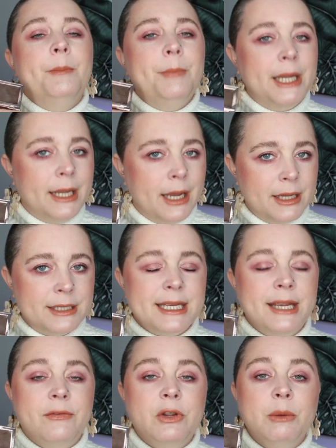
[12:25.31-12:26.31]
Because
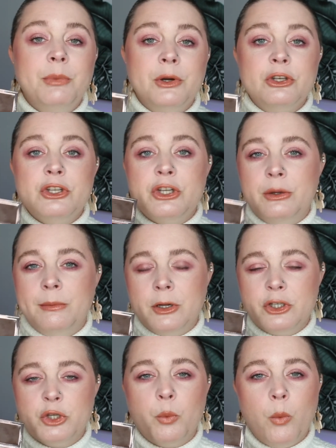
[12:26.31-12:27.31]
if you put too
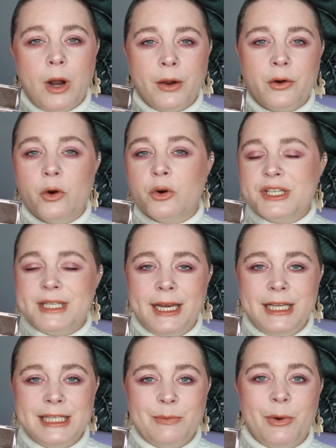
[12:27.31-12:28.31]
much water or
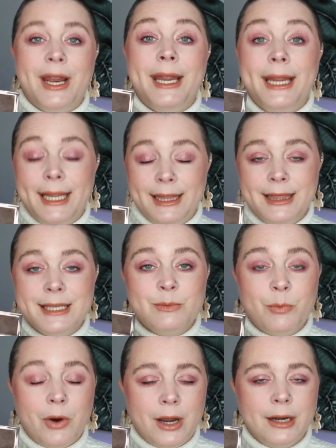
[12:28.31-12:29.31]
setting spray in this
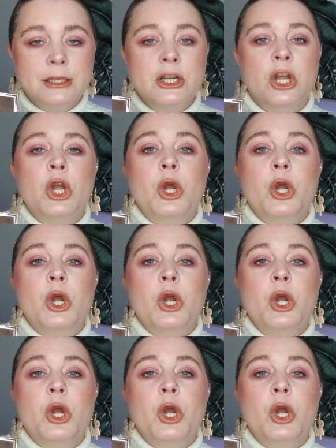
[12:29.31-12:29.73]
product,